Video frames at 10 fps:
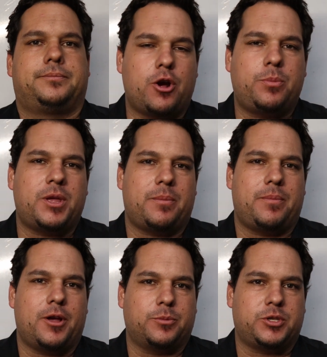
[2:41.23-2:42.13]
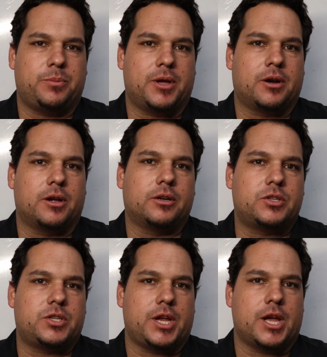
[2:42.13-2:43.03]
I hope that helps you better
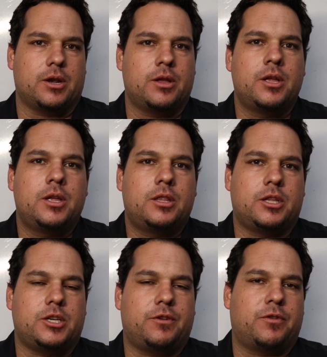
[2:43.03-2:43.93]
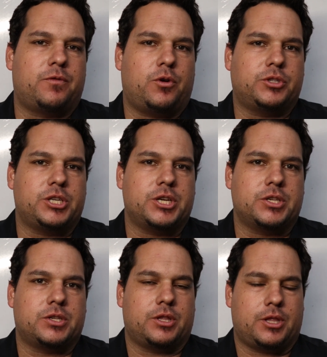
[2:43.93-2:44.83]
understand the different
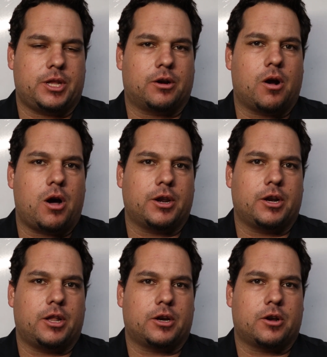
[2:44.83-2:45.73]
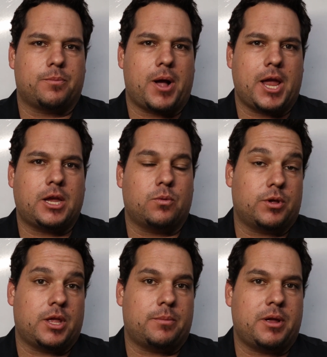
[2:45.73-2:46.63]
voltages that are on an electric bike and
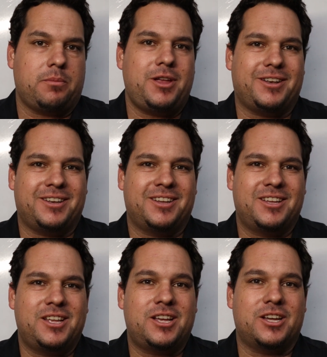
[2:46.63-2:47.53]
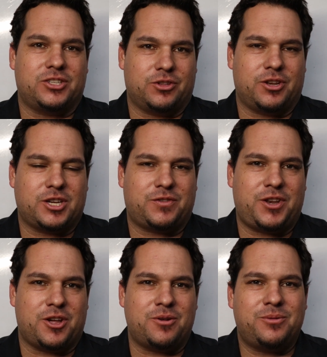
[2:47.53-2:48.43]
what that might mean. Until the next
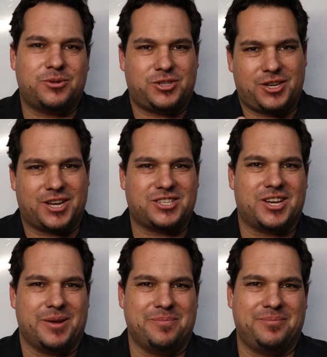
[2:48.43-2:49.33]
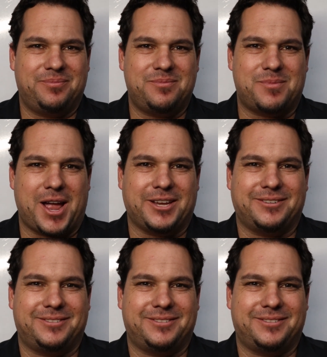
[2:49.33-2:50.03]
video, we'll see you next time. Bye.